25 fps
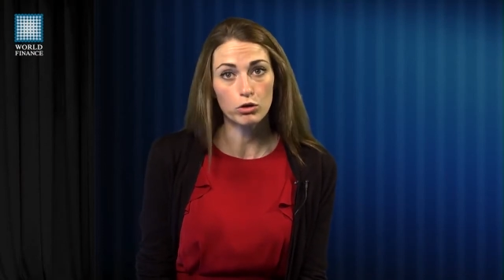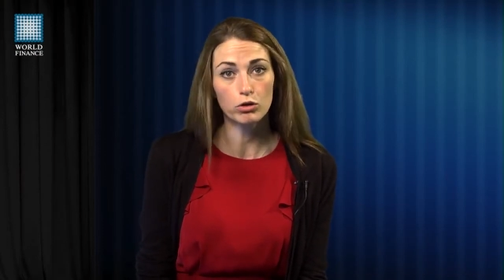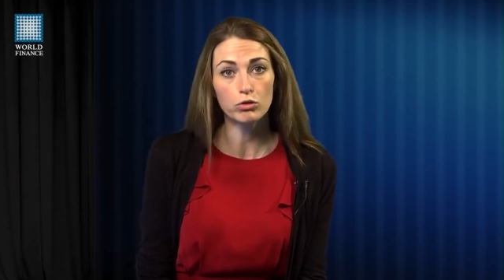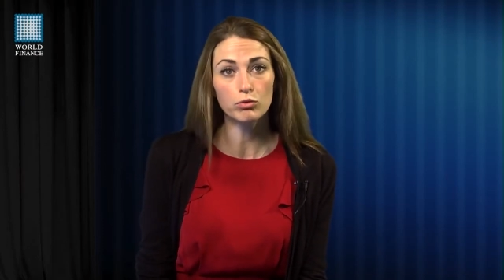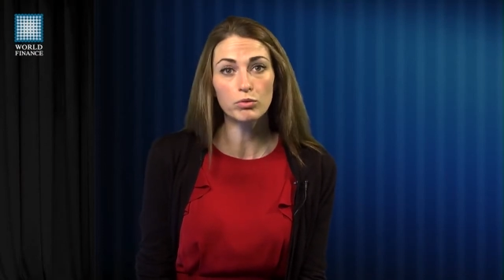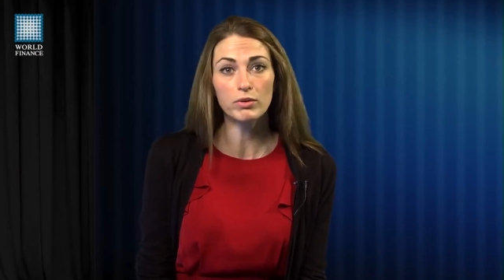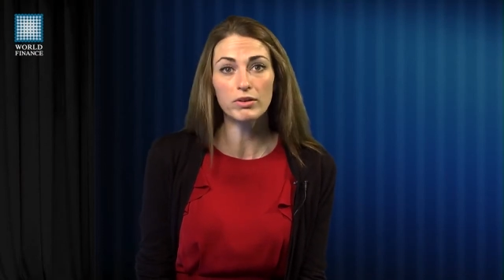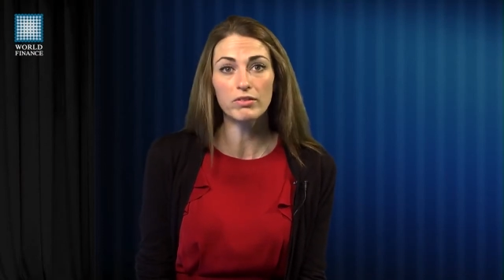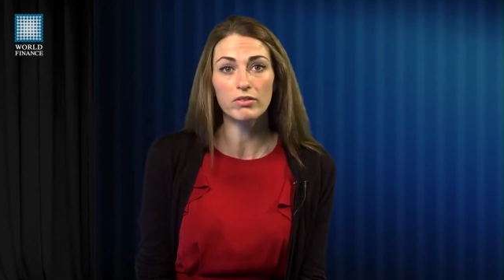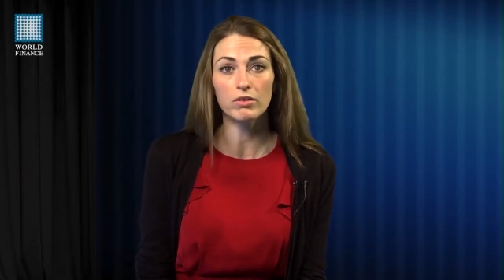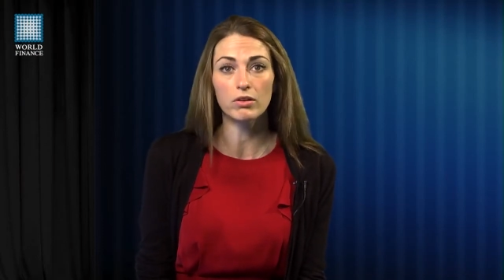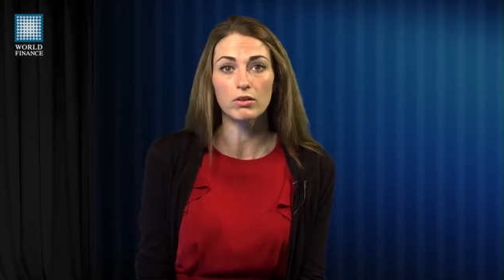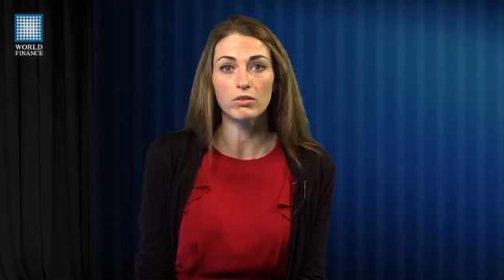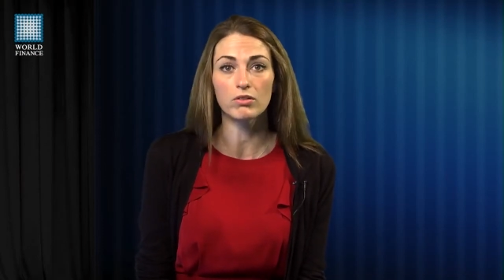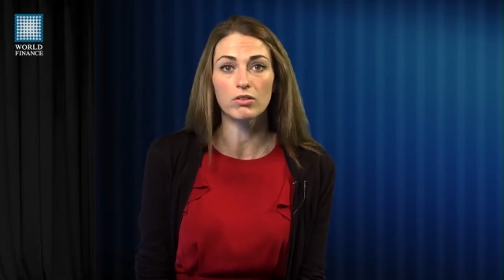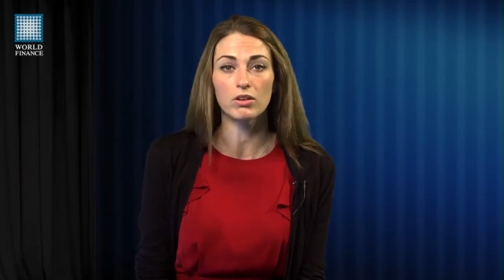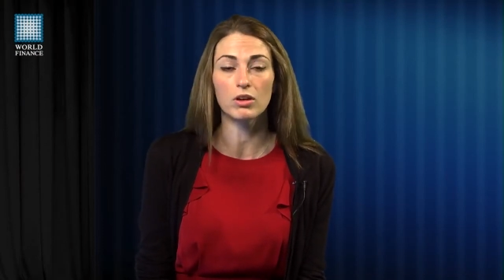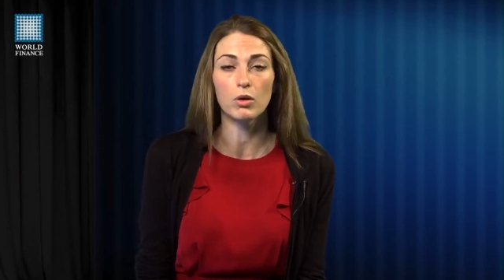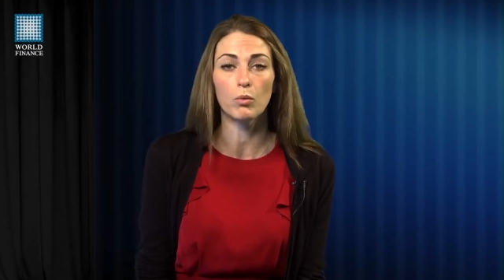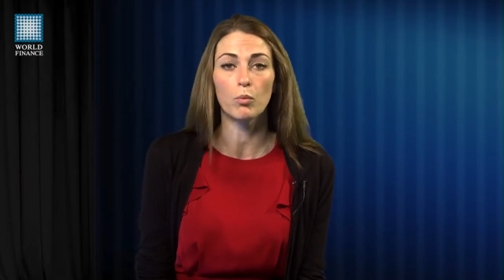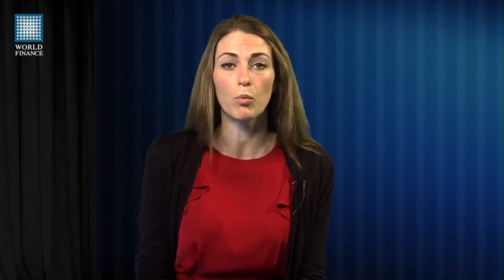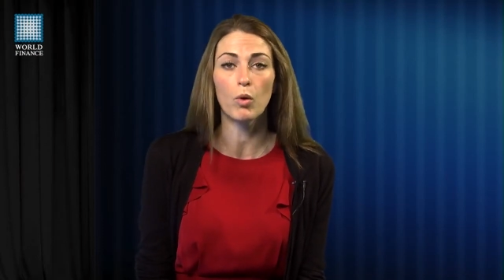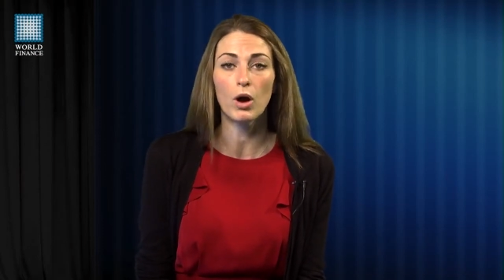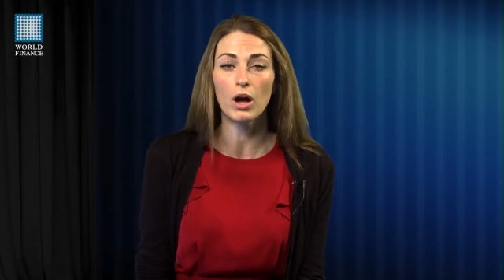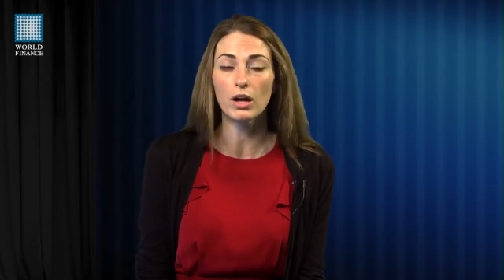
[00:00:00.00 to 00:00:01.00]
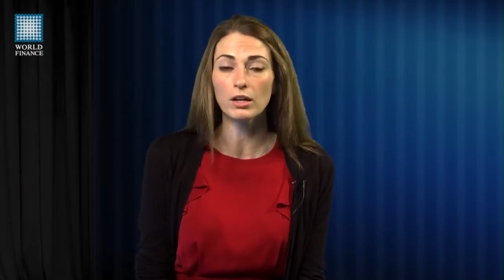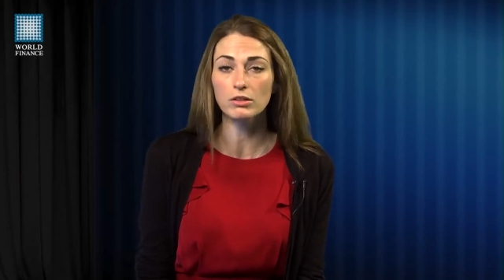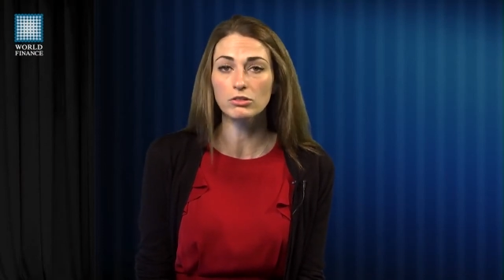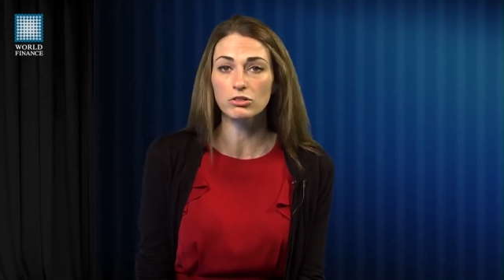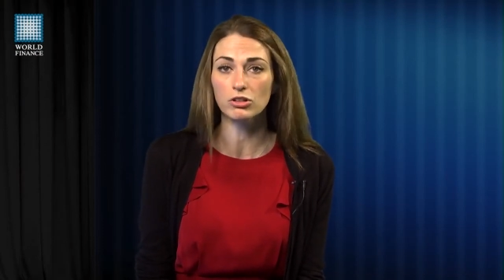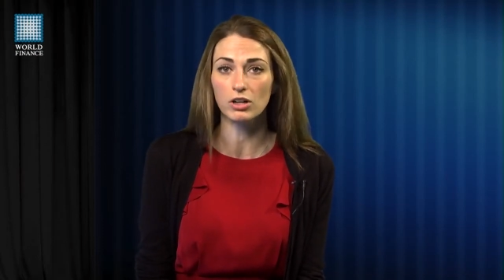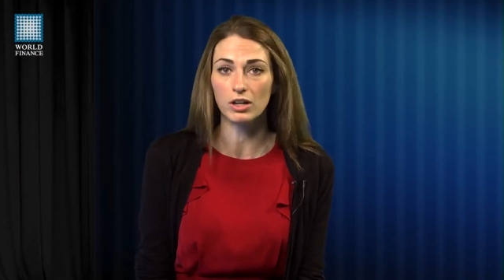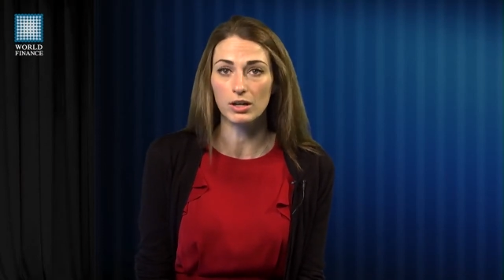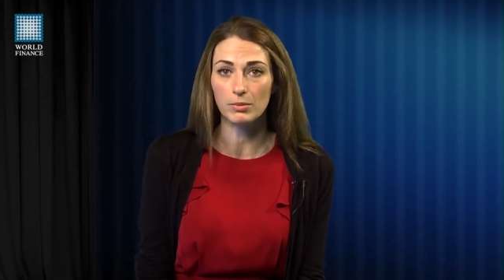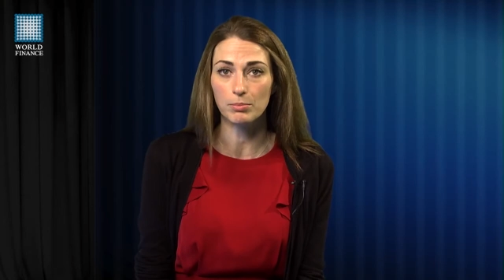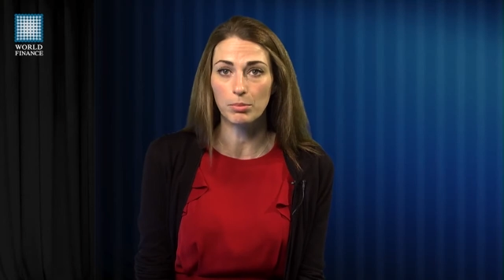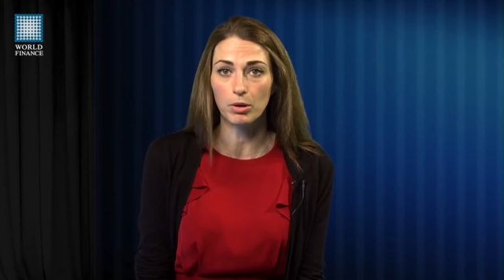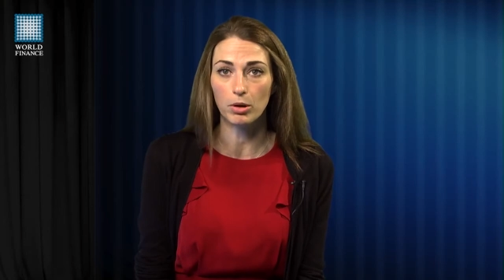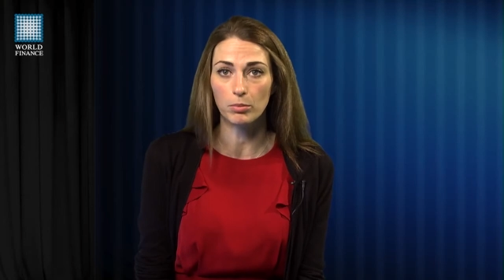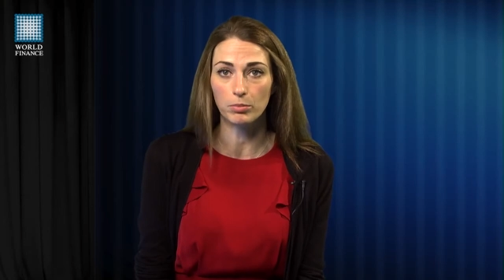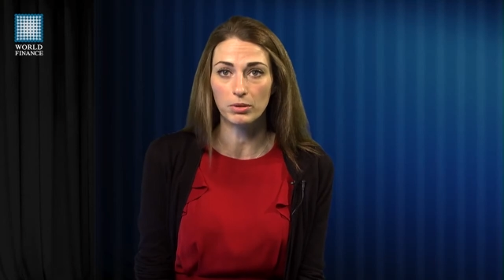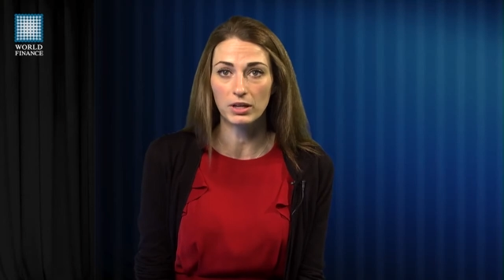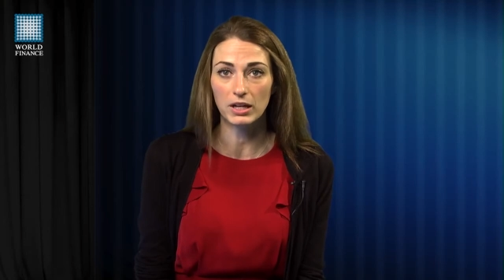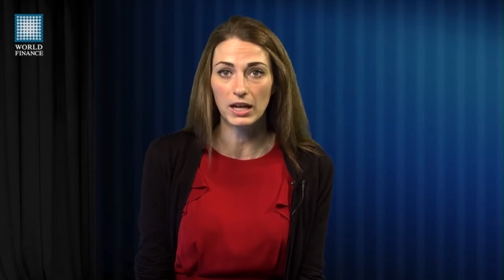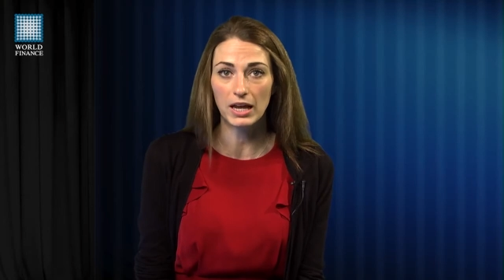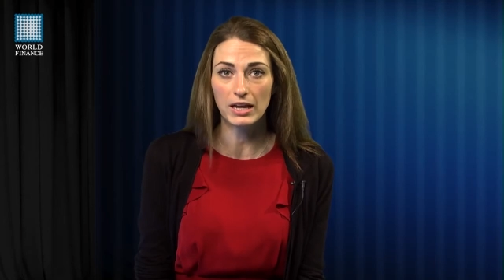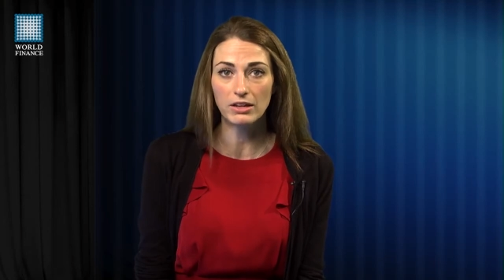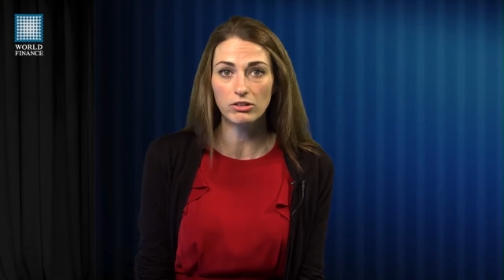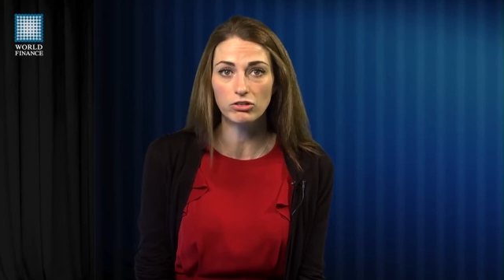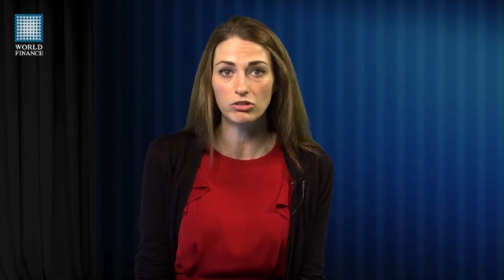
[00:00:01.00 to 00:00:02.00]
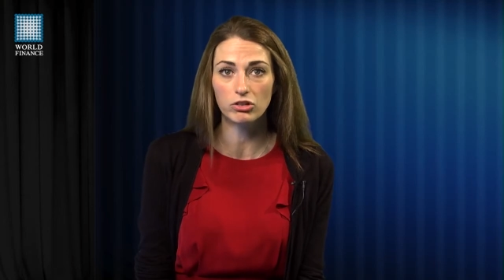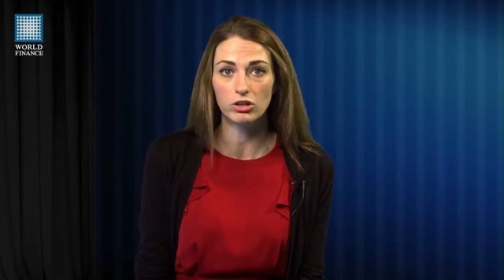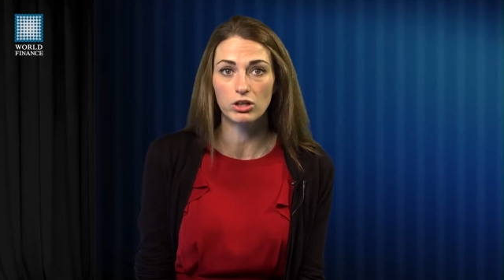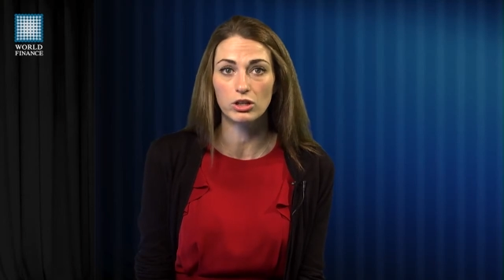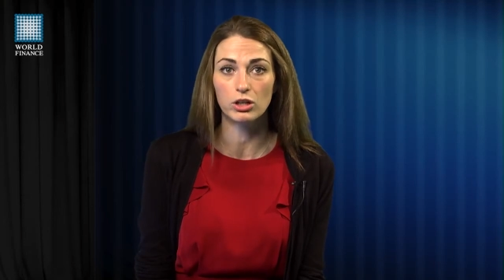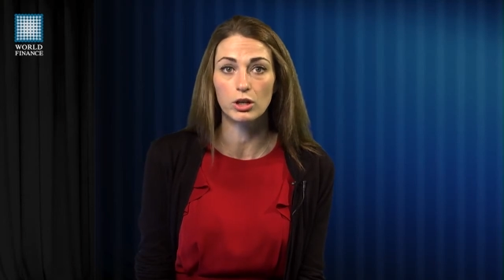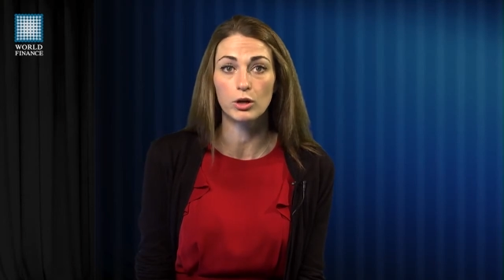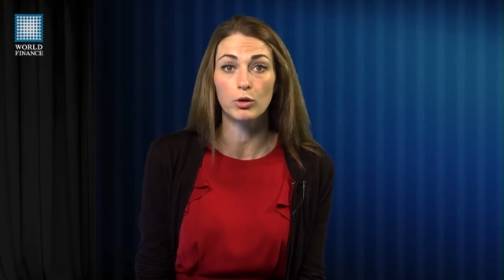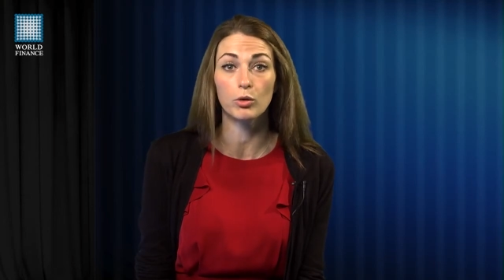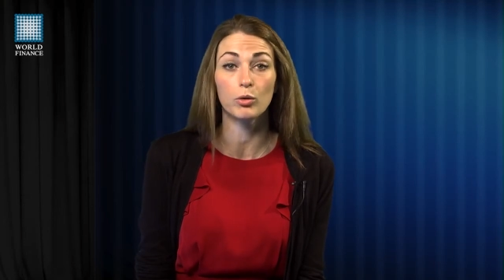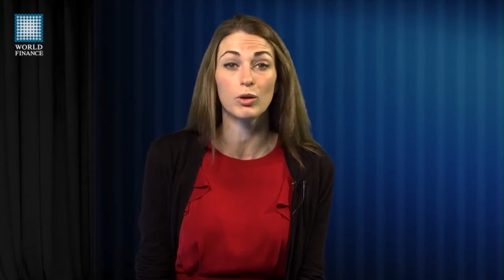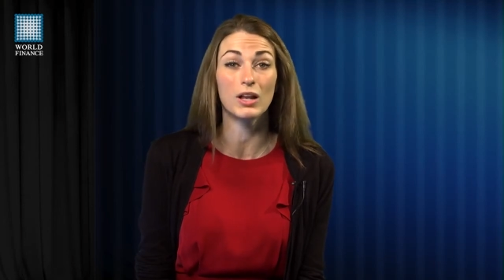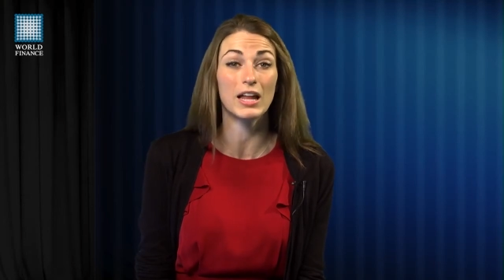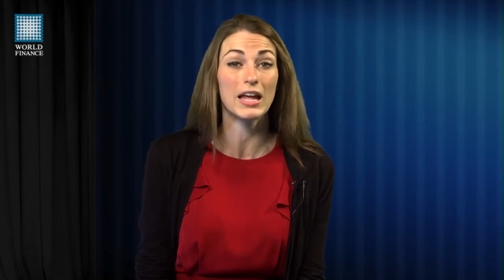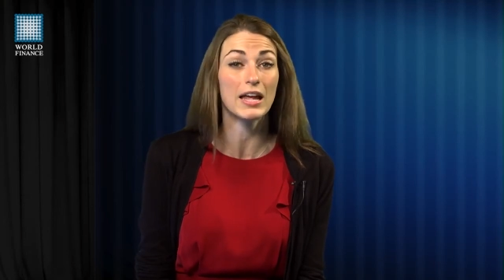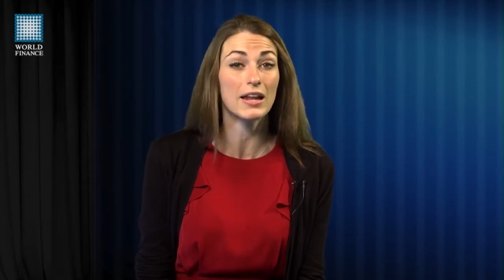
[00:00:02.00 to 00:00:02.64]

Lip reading: that could result in a work-shy population